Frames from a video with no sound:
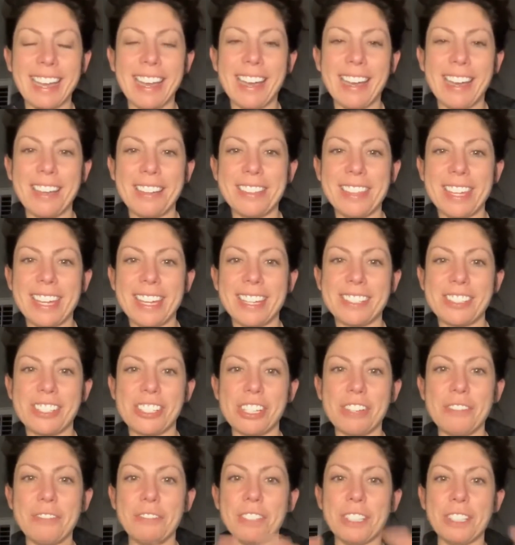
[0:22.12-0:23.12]
that
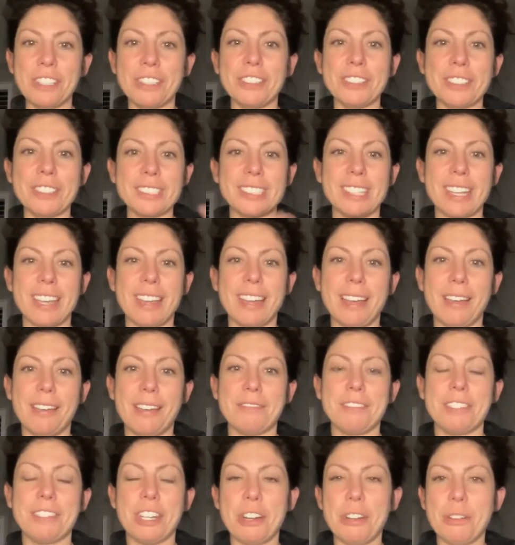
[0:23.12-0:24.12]
she feels,
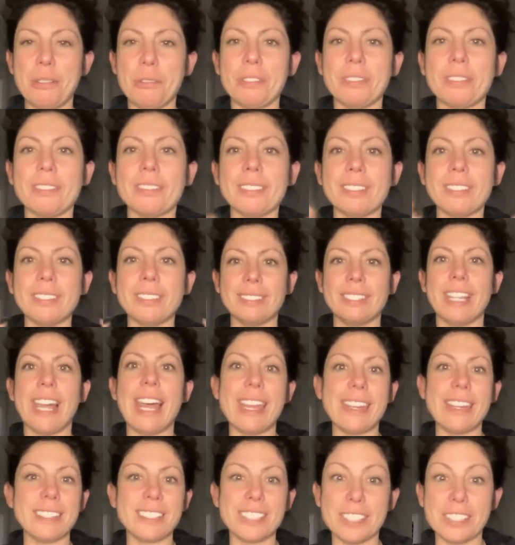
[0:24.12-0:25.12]

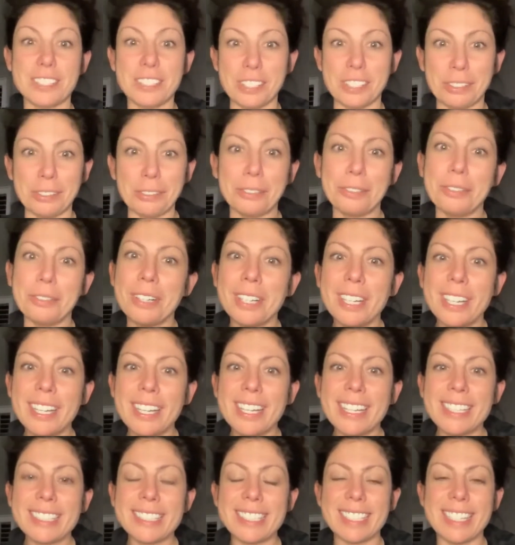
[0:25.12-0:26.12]
led to do
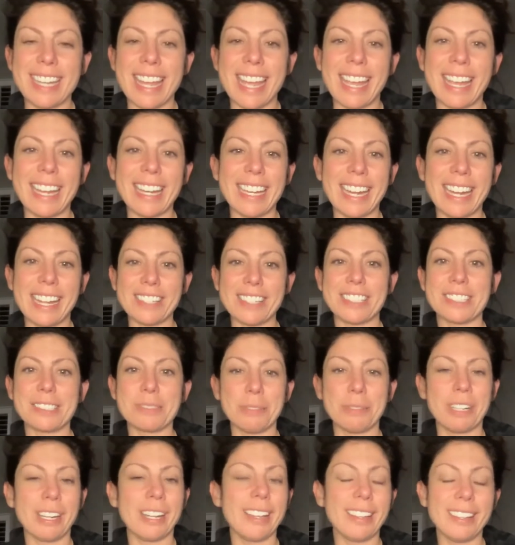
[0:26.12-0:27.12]
tonight. And I'm just
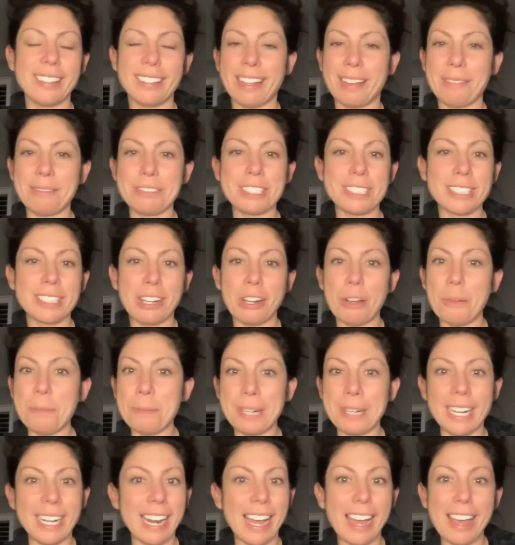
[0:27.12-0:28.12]
going to
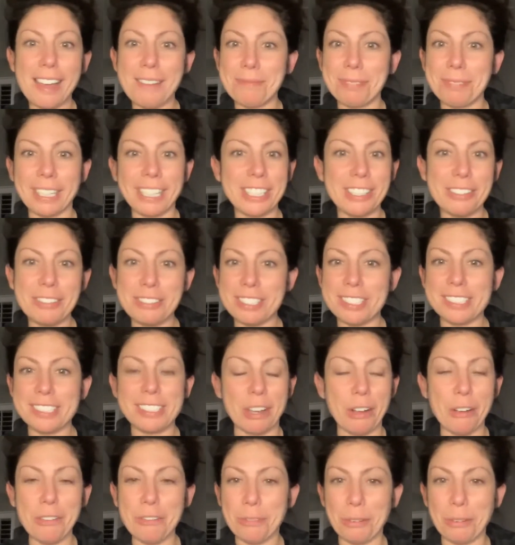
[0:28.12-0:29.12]
open it up. Like, you just
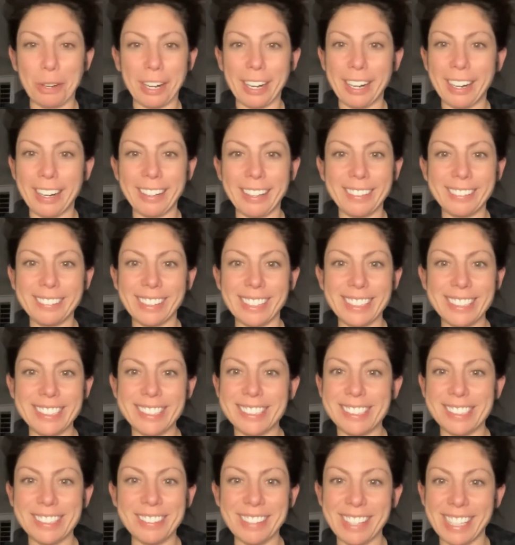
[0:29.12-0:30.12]
go for it. Let's
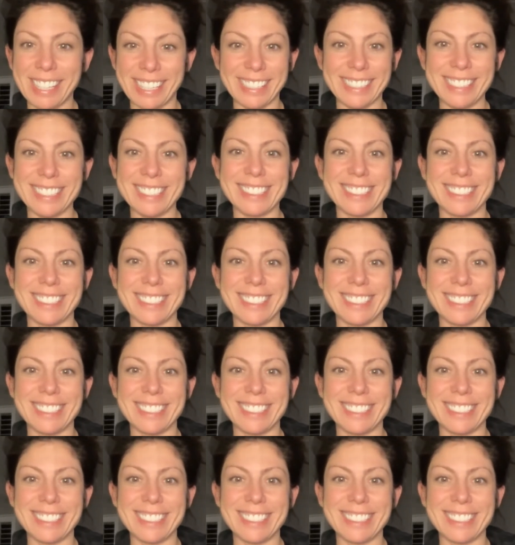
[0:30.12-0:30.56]
do this.